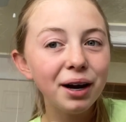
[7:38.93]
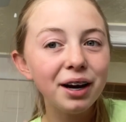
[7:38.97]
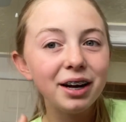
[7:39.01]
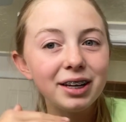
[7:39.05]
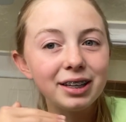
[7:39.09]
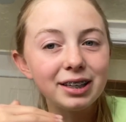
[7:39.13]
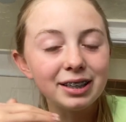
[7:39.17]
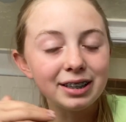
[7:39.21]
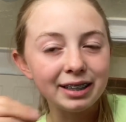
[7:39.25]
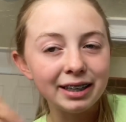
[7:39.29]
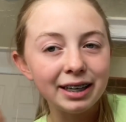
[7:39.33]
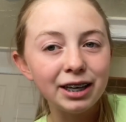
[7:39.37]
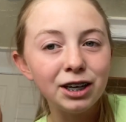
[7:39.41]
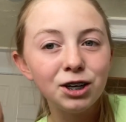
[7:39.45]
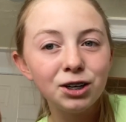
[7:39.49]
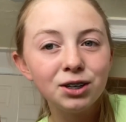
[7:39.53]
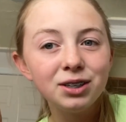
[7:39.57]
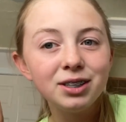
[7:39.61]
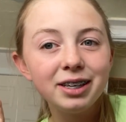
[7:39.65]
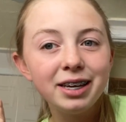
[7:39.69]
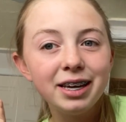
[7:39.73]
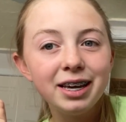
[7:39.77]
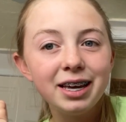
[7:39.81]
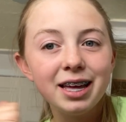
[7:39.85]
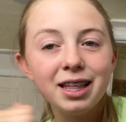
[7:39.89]

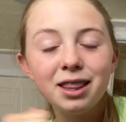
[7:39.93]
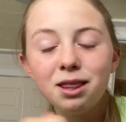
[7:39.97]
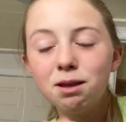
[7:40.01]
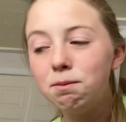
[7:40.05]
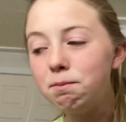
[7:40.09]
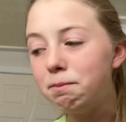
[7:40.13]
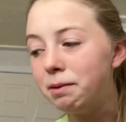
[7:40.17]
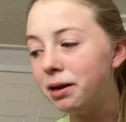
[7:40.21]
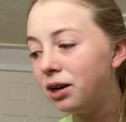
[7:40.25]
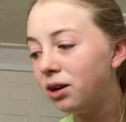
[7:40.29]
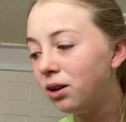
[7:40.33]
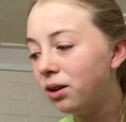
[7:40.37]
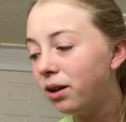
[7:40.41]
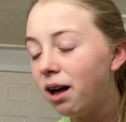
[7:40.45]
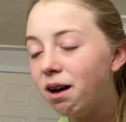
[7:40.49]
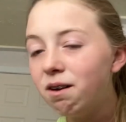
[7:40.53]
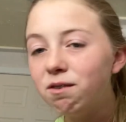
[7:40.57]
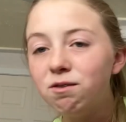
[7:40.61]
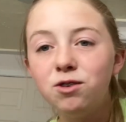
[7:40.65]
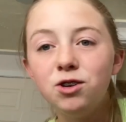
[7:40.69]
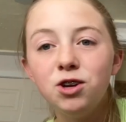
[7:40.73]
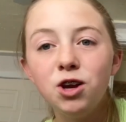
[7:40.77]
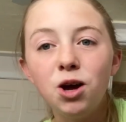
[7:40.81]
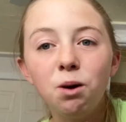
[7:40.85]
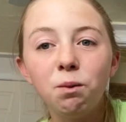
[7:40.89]
literally in the middle of
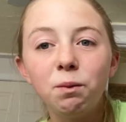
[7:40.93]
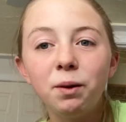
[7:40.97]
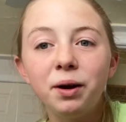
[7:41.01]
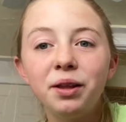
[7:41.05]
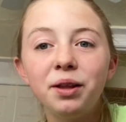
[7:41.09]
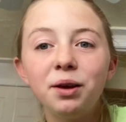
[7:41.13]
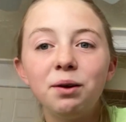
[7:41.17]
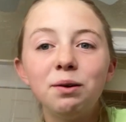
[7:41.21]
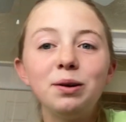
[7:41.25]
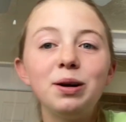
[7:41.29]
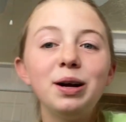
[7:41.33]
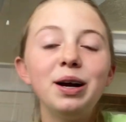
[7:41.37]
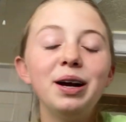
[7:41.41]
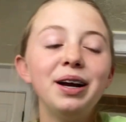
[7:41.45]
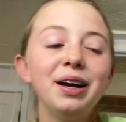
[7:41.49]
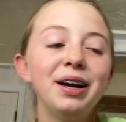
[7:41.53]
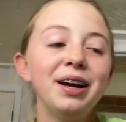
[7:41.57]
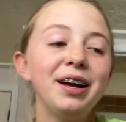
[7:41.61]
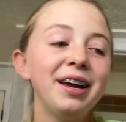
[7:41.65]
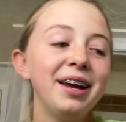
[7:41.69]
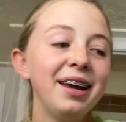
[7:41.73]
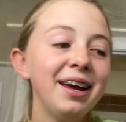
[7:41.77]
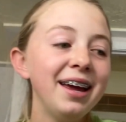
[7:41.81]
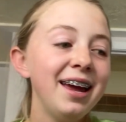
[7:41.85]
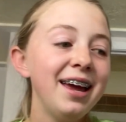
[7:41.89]
nowhere.
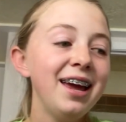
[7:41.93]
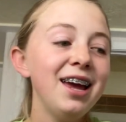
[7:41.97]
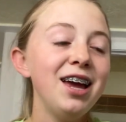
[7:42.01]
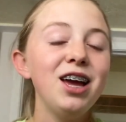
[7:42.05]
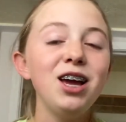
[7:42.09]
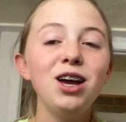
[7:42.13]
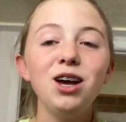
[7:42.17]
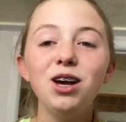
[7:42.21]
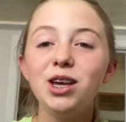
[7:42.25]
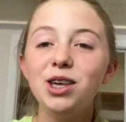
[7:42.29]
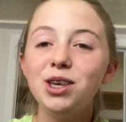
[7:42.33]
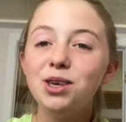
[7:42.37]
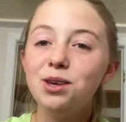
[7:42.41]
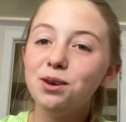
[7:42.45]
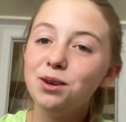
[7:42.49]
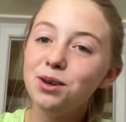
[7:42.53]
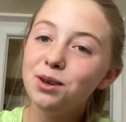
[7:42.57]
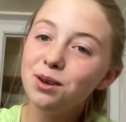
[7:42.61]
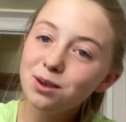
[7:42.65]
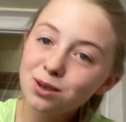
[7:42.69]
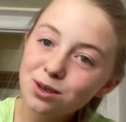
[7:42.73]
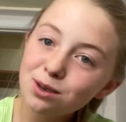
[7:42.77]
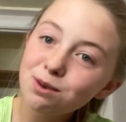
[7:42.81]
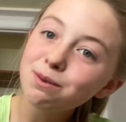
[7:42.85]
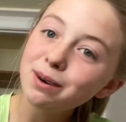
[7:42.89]
You
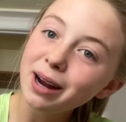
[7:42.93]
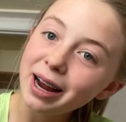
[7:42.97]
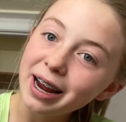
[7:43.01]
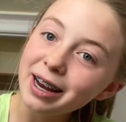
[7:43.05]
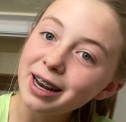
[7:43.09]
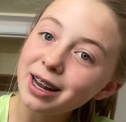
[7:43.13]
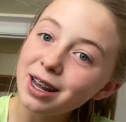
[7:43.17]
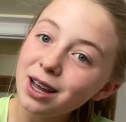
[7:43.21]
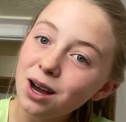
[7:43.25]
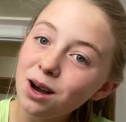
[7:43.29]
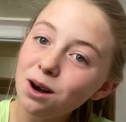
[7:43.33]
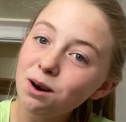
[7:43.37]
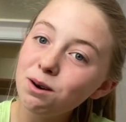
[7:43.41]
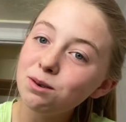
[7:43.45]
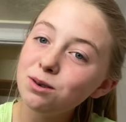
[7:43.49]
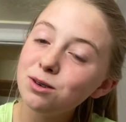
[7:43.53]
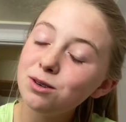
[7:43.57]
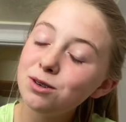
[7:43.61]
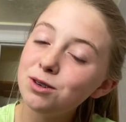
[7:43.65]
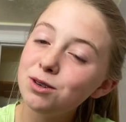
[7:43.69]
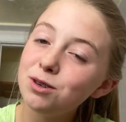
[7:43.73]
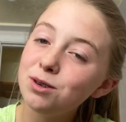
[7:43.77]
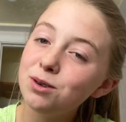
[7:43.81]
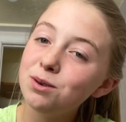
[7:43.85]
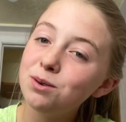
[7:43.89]
use a radio
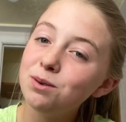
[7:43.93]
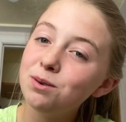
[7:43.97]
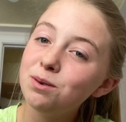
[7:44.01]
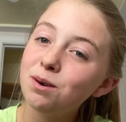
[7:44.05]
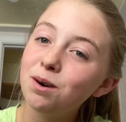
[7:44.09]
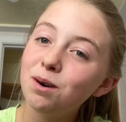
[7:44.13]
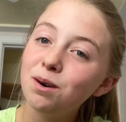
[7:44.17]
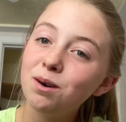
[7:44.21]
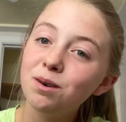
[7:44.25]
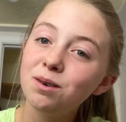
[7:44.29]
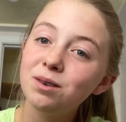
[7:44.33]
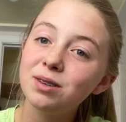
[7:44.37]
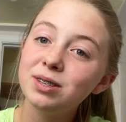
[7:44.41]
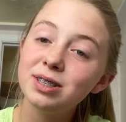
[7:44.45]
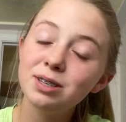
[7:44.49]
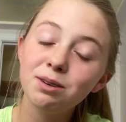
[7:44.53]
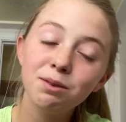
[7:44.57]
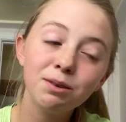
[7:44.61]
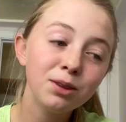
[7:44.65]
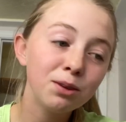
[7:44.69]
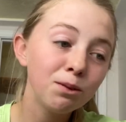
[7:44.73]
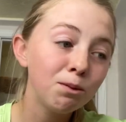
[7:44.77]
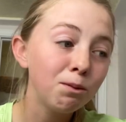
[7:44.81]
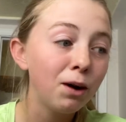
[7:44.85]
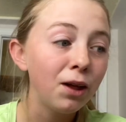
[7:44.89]
to see
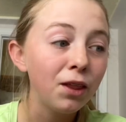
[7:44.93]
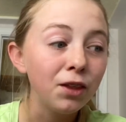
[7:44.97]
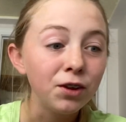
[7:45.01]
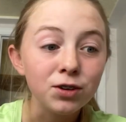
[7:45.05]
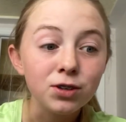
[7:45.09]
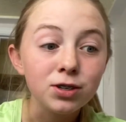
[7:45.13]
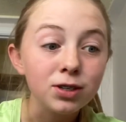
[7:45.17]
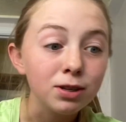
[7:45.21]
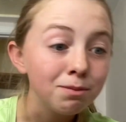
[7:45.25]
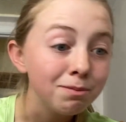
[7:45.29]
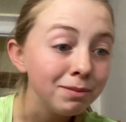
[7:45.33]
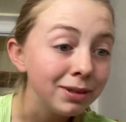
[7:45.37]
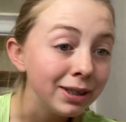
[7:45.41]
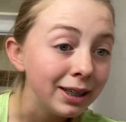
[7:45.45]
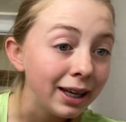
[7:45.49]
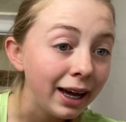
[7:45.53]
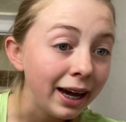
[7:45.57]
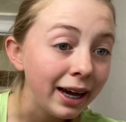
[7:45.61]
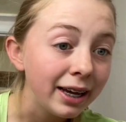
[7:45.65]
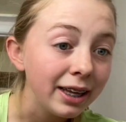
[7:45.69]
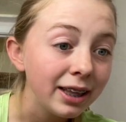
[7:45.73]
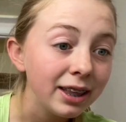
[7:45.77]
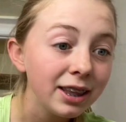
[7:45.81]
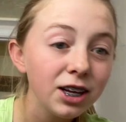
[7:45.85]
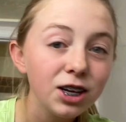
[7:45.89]
what the weather's gonna be
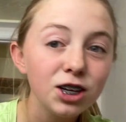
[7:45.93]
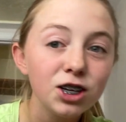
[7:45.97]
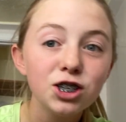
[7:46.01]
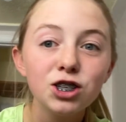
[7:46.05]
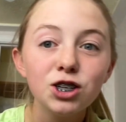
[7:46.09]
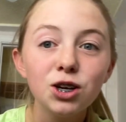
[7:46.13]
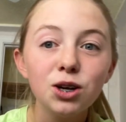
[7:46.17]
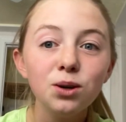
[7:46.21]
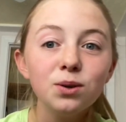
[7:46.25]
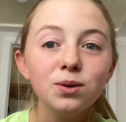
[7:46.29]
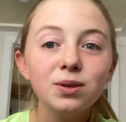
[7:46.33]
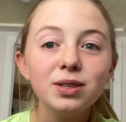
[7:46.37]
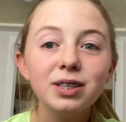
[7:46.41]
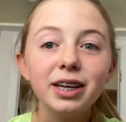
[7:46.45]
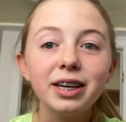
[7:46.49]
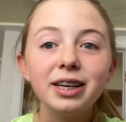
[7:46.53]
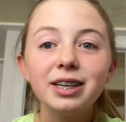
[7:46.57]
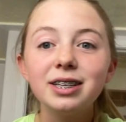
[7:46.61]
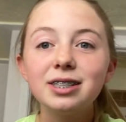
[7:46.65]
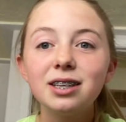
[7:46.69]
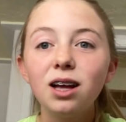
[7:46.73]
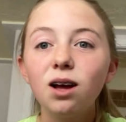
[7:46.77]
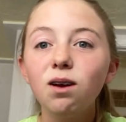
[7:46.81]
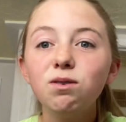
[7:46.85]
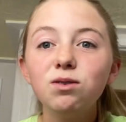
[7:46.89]
like. There's no like
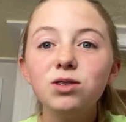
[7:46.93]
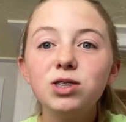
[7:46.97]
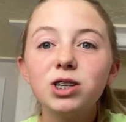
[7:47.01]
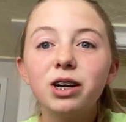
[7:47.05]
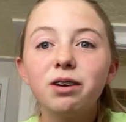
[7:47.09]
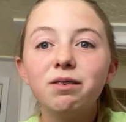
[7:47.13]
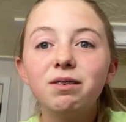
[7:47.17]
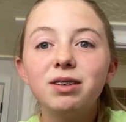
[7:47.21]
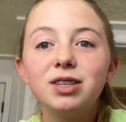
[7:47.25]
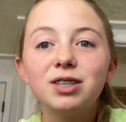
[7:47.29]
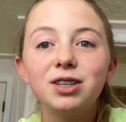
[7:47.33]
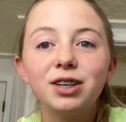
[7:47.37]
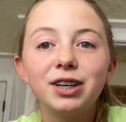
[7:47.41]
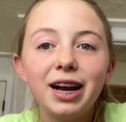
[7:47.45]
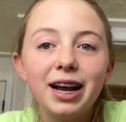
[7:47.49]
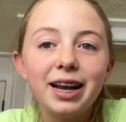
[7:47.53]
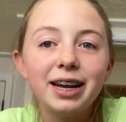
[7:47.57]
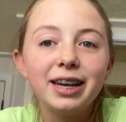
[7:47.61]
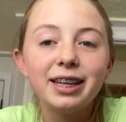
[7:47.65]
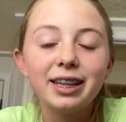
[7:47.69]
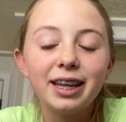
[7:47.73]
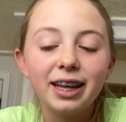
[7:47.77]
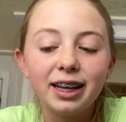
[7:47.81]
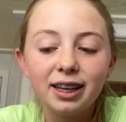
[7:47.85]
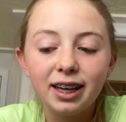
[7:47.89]
self-service or
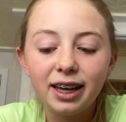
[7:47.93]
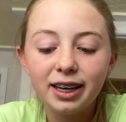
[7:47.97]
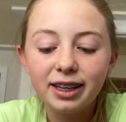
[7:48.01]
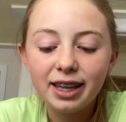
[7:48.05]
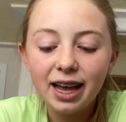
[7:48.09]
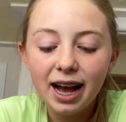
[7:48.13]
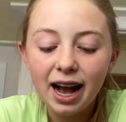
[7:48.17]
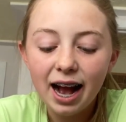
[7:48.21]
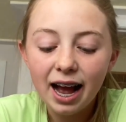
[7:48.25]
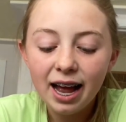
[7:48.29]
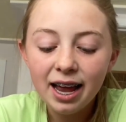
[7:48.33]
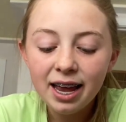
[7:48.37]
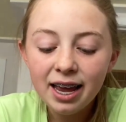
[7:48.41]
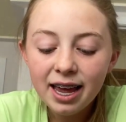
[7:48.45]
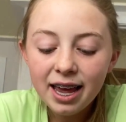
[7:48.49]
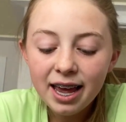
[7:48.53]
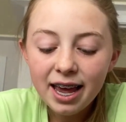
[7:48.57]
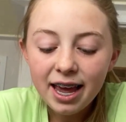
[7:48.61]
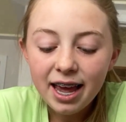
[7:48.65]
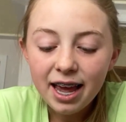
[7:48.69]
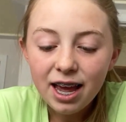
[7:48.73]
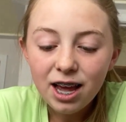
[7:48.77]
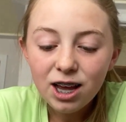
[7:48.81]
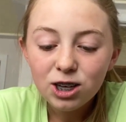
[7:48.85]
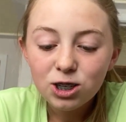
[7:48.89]
anything like that.
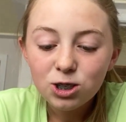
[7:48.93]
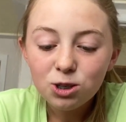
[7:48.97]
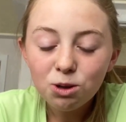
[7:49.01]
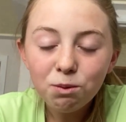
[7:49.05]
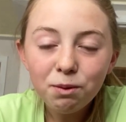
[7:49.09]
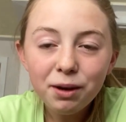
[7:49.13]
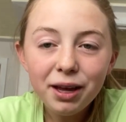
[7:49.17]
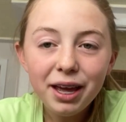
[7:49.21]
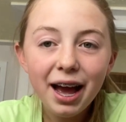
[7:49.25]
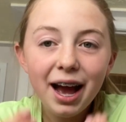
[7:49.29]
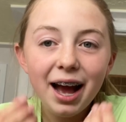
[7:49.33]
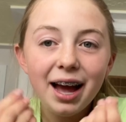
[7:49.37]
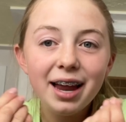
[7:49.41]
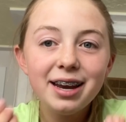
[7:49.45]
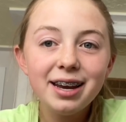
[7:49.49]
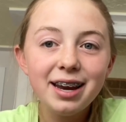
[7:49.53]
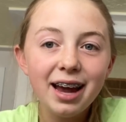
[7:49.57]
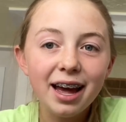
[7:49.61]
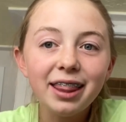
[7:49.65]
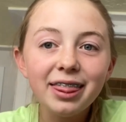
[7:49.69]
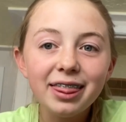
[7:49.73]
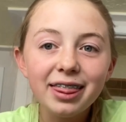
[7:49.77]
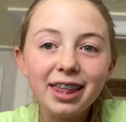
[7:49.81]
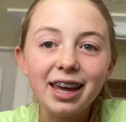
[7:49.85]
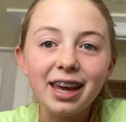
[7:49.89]
So we had
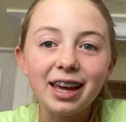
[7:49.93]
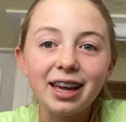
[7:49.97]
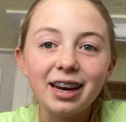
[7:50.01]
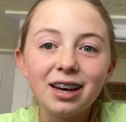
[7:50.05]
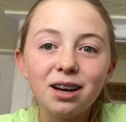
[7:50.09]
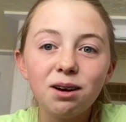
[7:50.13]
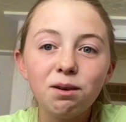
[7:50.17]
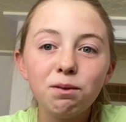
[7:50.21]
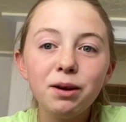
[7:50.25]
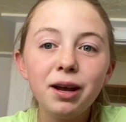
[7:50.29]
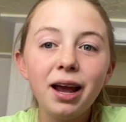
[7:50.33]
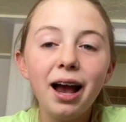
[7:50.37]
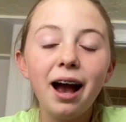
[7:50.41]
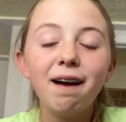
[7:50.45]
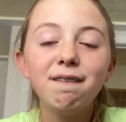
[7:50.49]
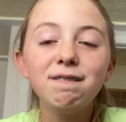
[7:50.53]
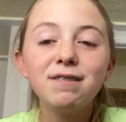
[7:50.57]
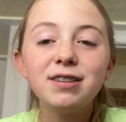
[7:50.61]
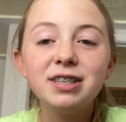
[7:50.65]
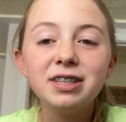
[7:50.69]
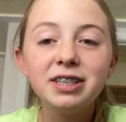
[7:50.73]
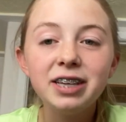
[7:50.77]
nothing. You have